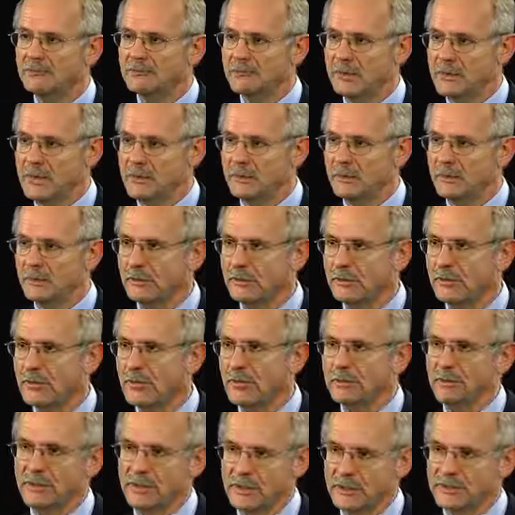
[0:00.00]
of people,
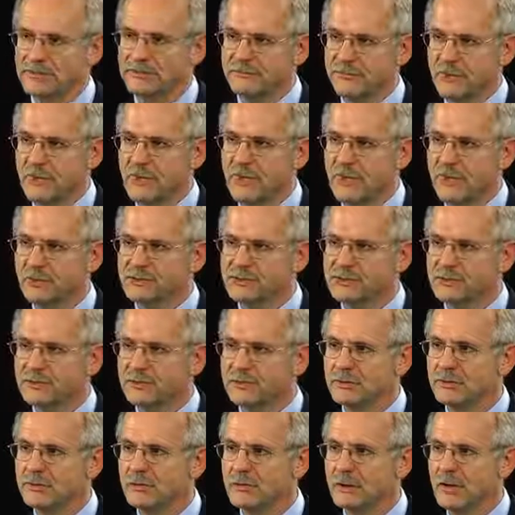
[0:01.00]
because of our
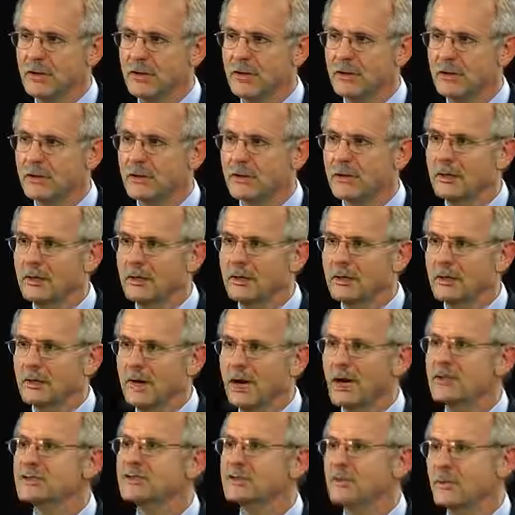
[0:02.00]
culture, who are
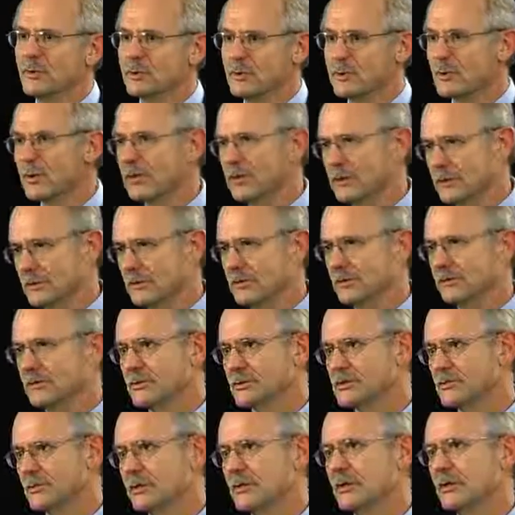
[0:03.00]
entrepreneurial in
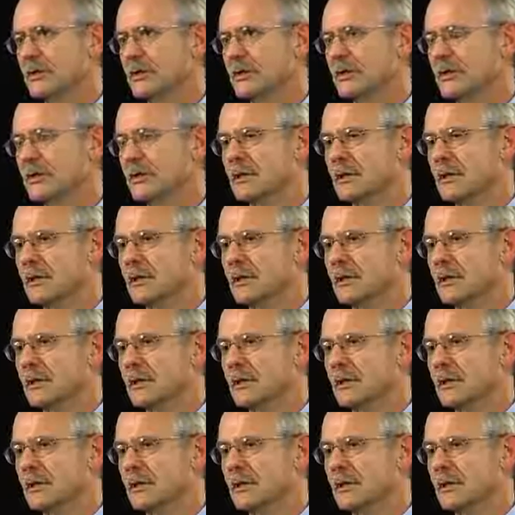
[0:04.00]
their spirit.